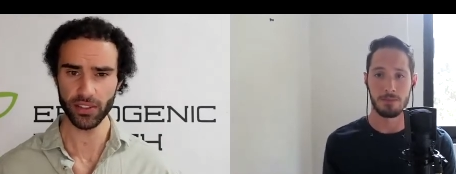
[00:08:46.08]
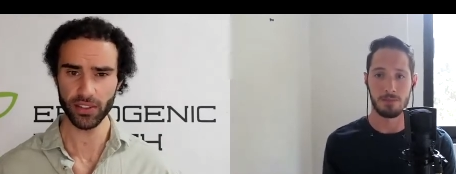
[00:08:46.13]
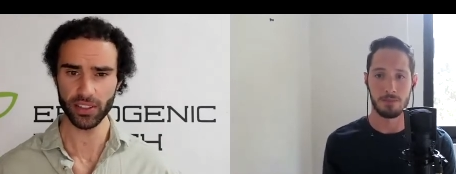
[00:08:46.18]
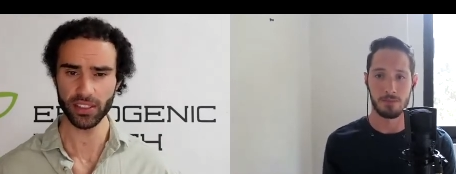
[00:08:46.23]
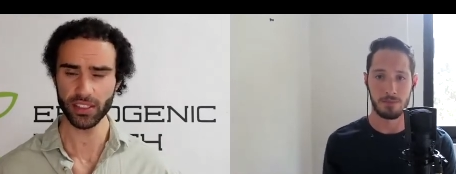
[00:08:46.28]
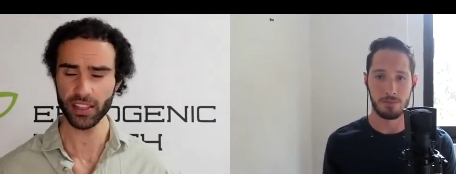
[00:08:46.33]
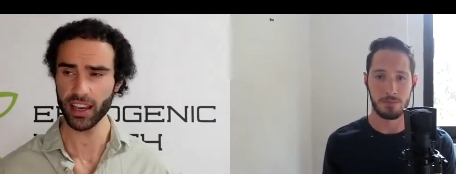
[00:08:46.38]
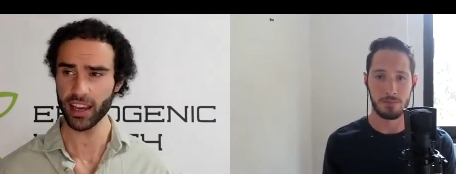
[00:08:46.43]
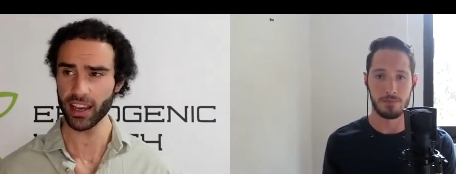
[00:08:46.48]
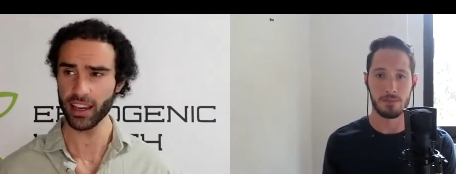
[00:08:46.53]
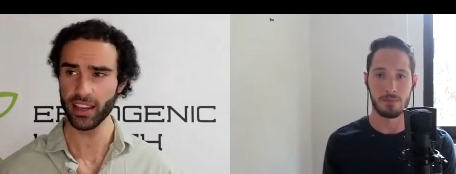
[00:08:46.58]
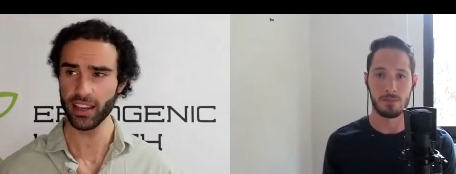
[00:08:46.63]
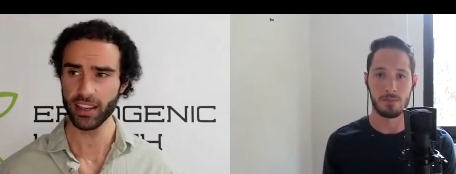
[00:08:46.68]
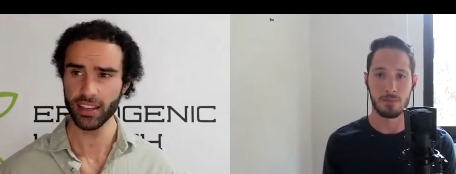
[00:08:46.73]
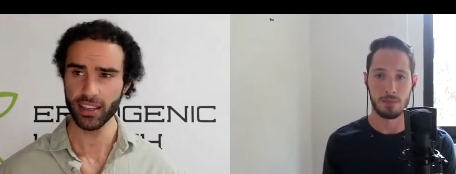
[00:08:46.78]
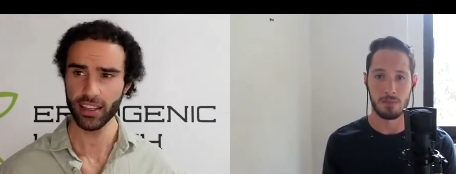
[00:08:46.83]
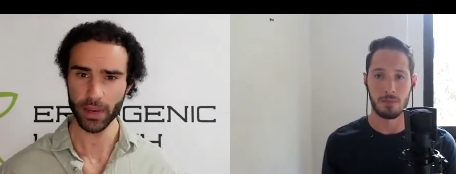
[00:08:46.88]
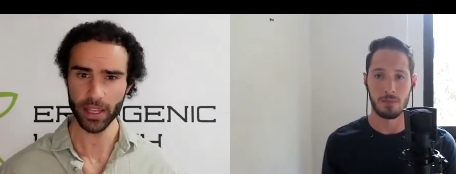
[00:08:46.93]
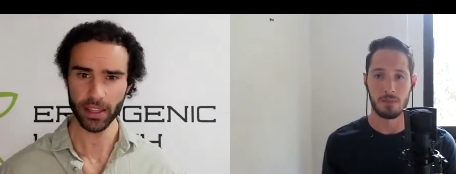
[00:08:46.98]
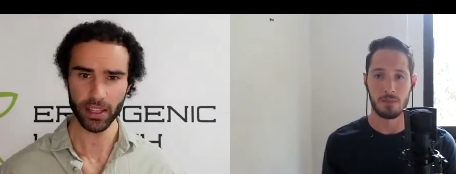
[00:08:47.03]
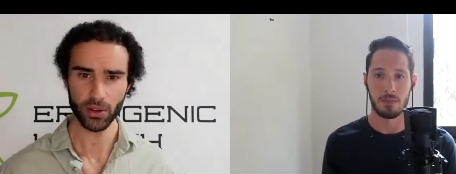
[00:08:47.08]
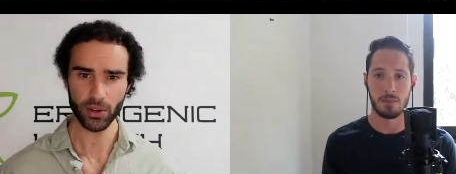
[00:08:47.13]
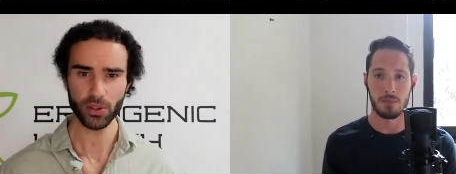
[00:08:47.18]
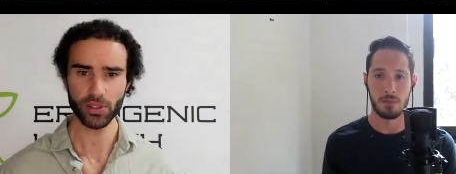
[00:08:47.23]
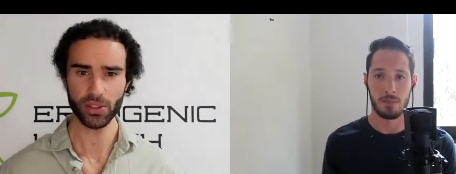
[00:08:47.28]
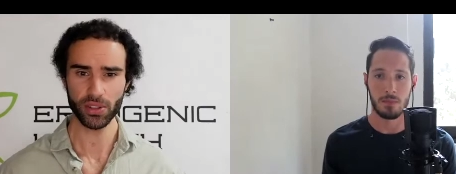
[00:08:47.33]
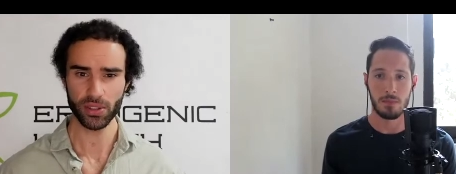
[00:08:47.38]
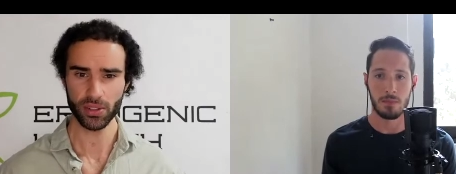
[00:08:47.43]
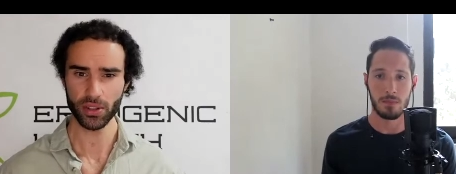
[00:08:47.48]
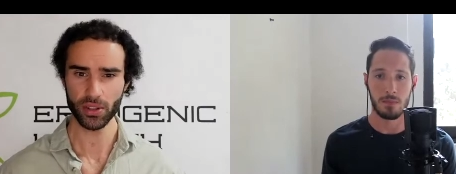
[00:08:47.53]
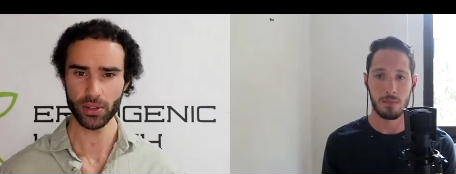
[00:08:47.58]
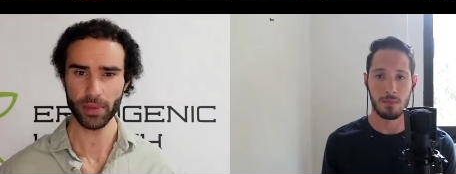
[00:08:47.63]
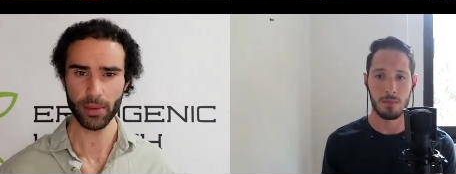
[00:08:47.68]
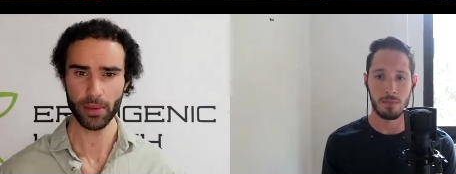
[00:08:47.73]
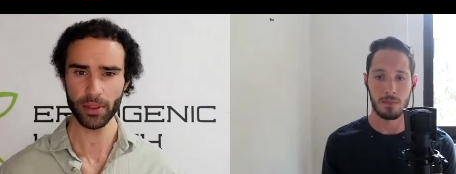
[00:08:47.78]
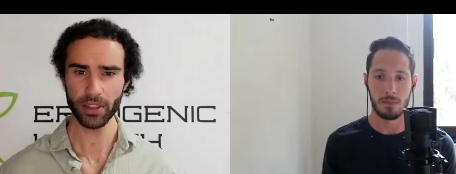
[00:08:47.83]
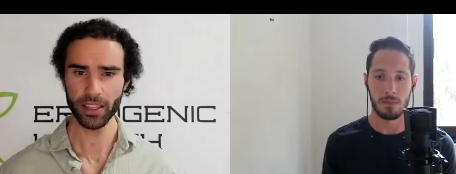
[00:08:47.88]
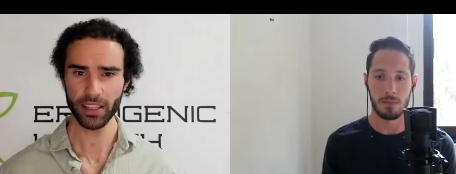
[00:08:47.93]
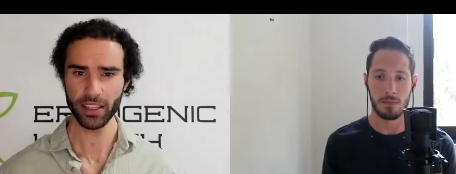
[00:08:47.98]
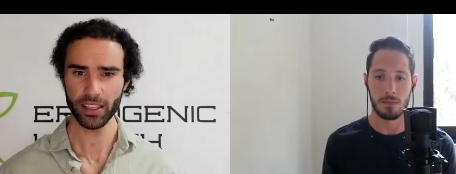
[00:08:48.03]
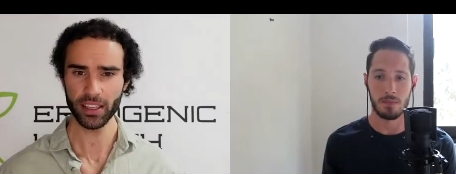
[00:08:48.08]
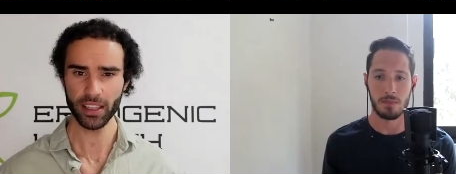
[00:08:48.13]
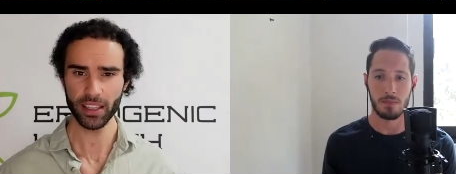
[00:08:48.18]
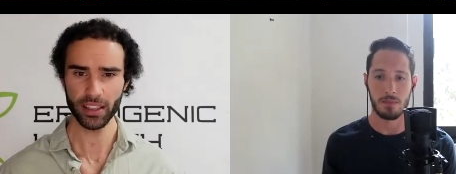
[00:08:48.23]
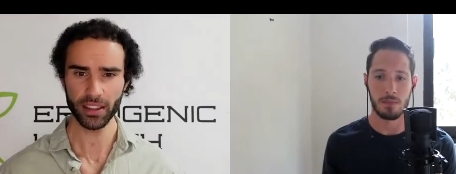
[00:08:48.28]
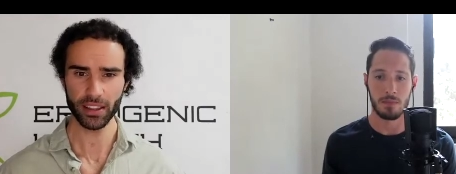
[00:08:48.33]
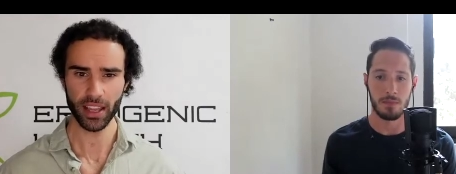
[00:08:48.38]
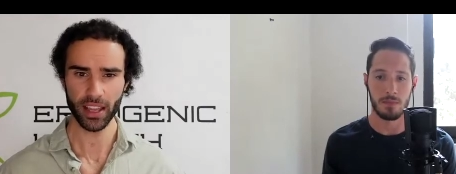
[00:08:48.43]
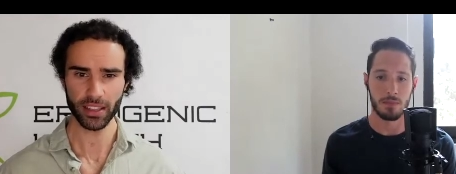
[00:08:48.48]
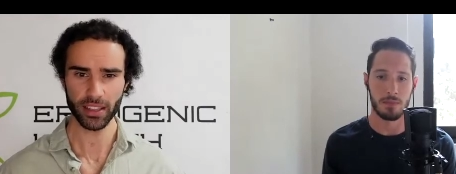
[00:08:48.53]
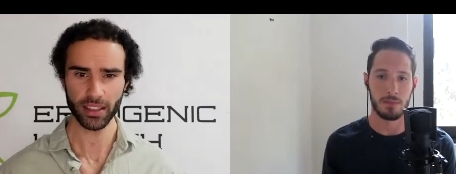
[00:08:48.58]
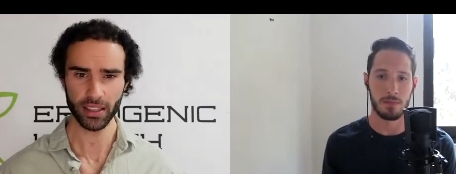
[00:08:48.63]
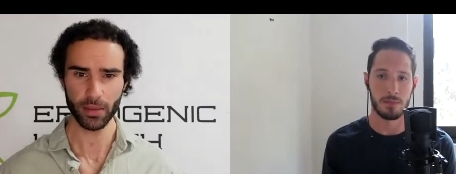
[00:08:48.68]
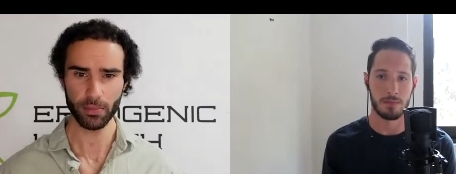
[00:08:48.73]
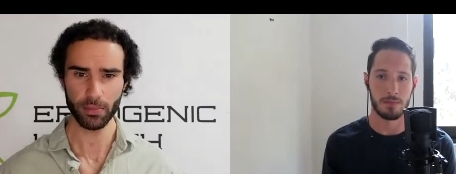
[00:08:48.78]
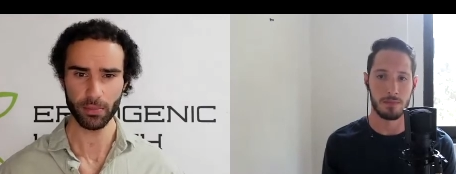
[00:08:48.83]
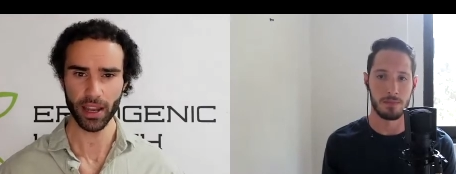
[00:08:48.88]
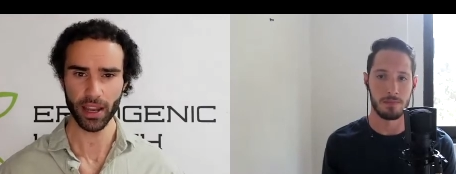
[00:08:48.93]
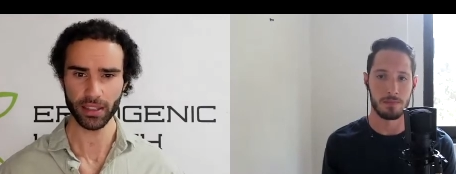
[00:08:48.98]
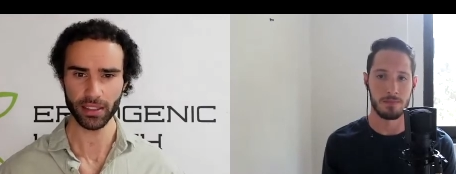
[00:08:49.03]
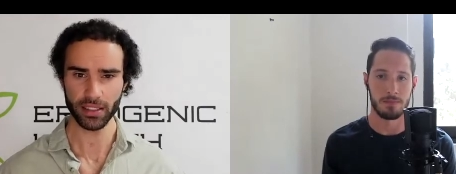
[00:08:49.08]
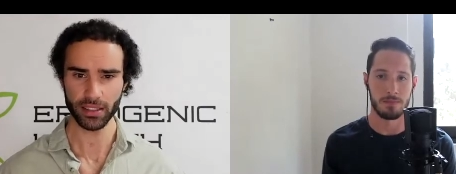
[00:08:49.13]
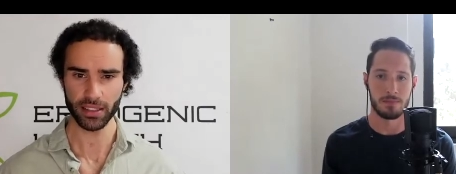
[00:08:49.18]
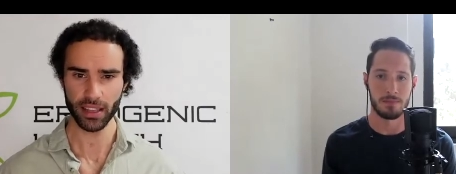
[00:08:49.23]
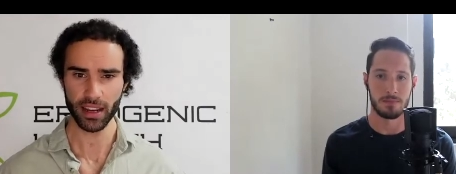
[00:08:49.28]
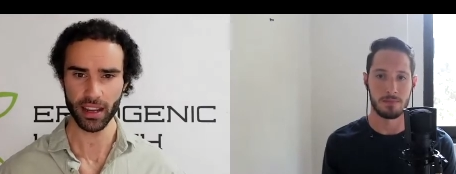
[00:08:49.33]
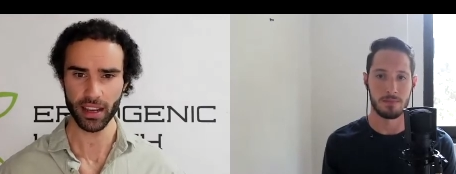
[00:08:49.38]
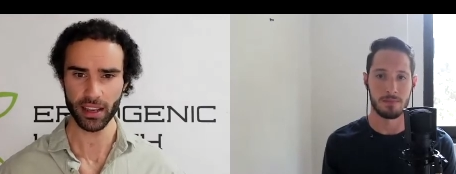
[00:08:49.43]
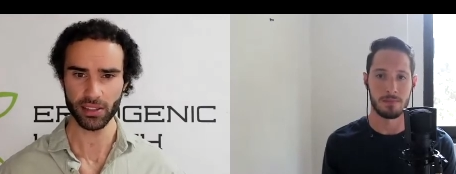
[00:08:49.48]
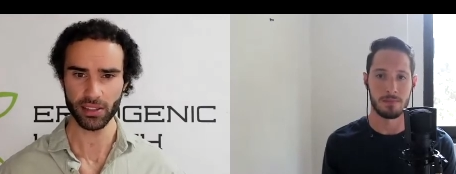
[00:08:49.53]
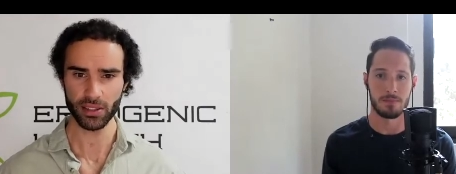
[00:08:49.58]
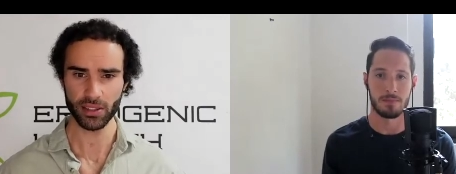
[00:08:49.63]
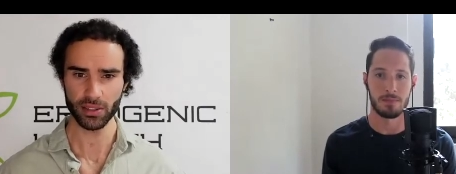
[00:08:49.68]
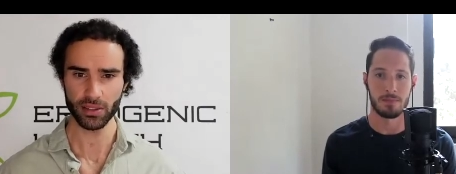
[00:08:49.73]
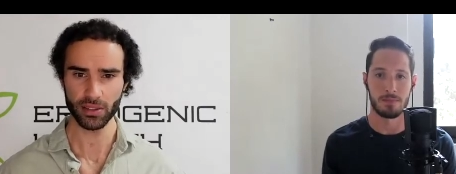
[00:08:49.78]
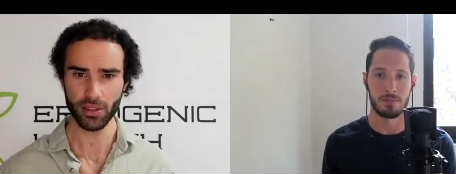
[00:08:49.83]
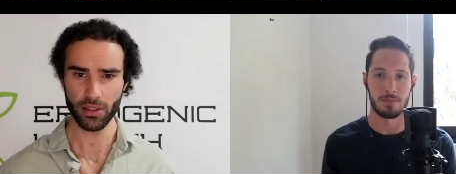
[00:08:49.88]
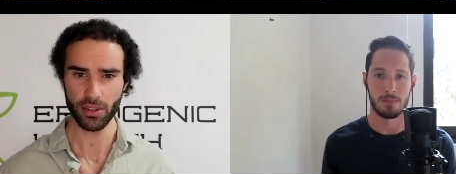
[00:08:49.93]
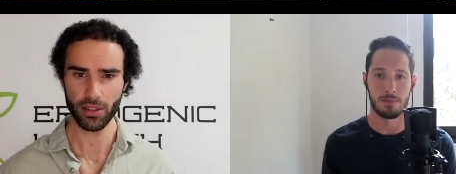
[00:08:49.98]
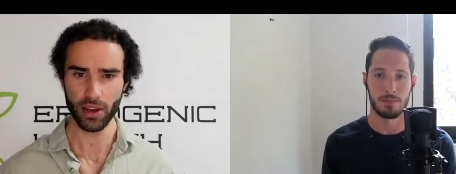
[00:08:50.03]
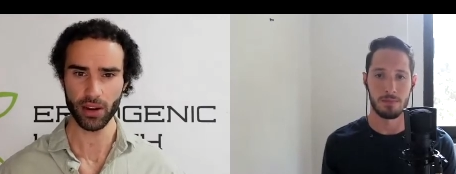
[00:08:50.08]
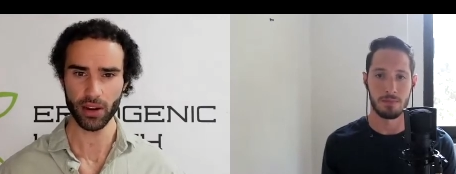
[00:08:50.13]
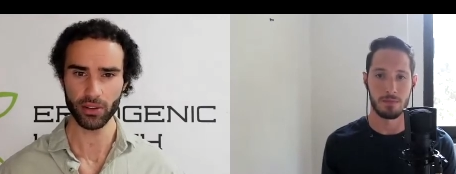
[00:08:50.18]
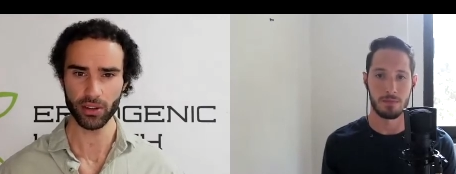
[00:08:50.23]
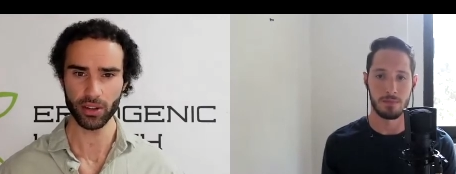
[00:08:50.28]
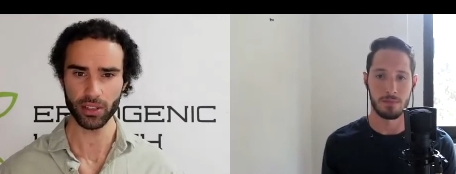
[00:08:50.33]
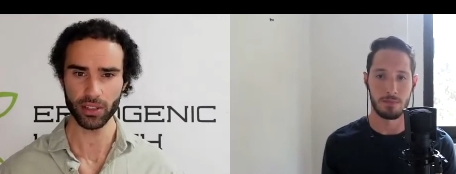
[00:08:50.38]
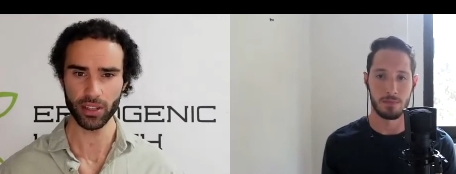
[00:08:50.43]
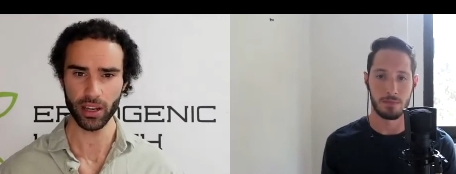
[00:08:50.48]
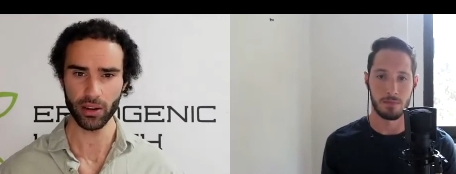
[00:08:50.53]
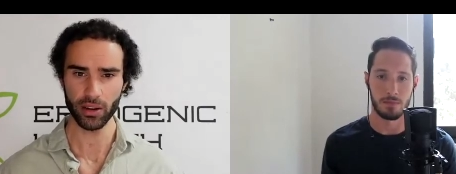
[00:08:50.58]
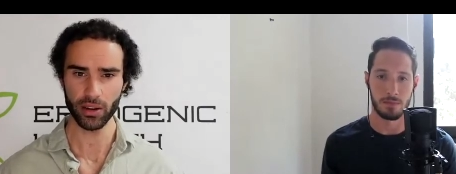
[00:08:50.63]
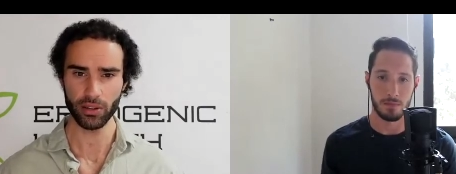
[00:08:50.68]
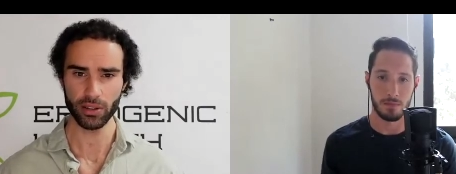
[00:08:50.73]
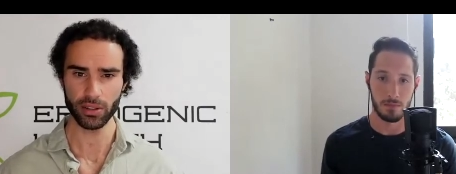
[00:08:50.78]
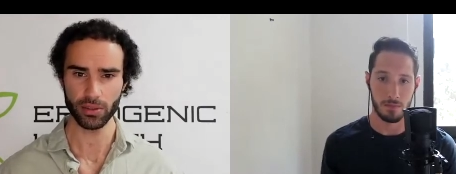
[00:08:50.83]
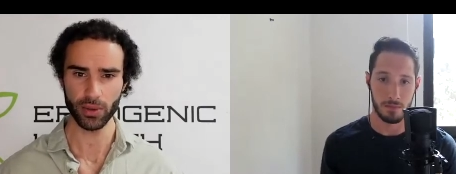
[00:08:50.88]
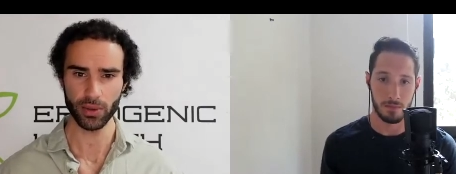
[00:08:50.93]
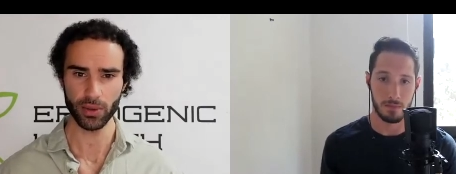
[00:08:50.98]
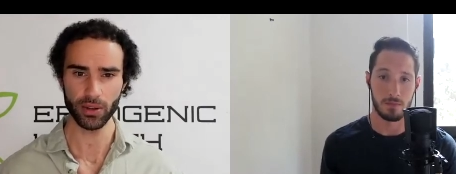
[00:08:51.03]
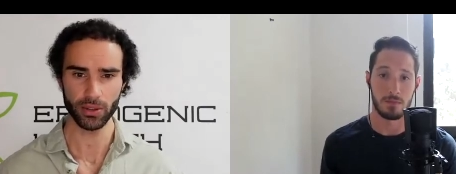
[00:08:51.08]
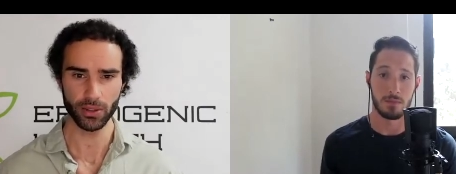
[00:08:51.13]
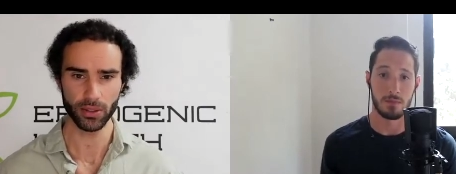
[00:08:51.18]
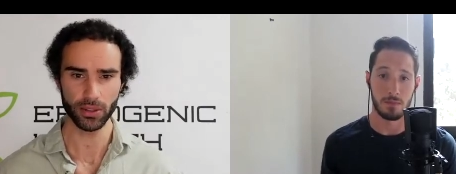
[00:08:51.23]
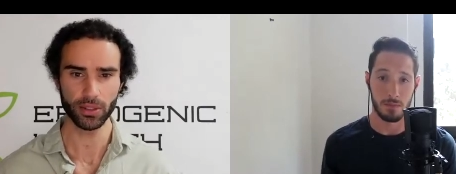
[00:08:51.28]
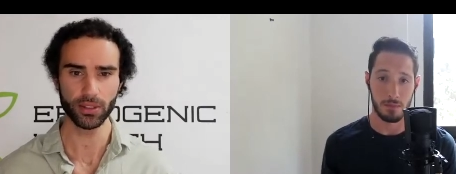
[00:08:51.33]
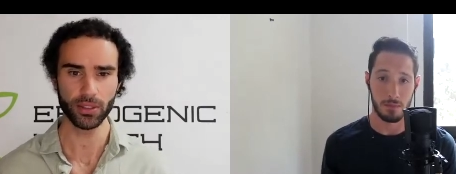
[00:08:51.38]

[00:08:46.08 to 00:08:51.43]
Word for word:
Speaker 1: into that, and then also sort of maybe link in like the impact that that has on thyroid health as well.